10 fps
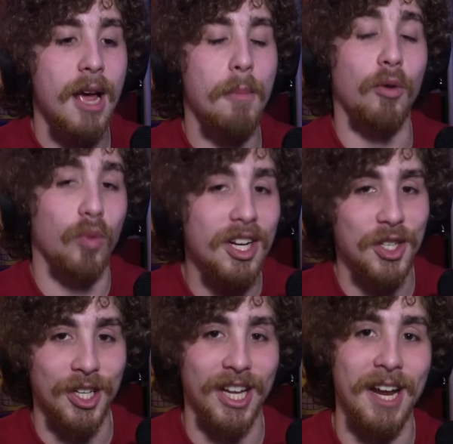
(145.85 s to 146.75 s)
But
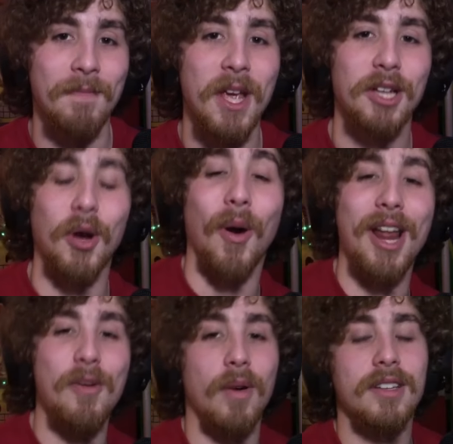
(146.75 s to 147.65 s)
recently,
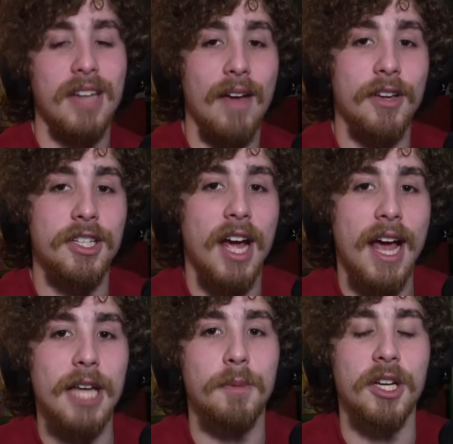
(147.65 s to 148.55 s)
21 Savage
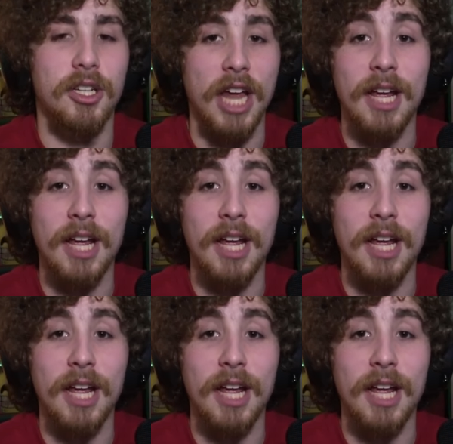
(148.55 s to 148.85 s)
has been